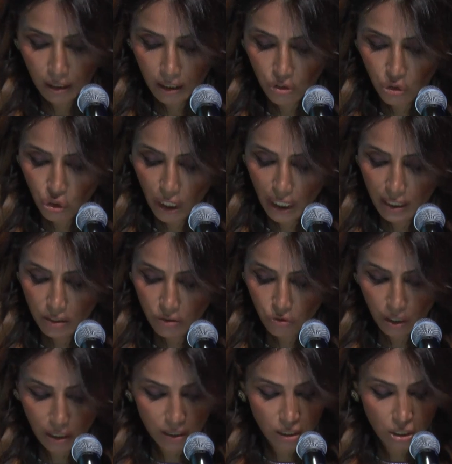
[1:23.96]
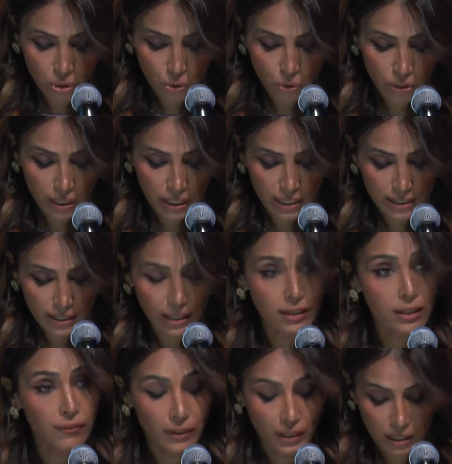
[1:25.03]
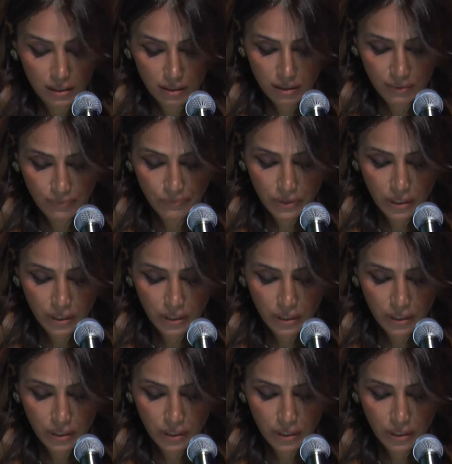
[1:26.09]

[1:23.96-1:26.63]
challenge, and historical significance.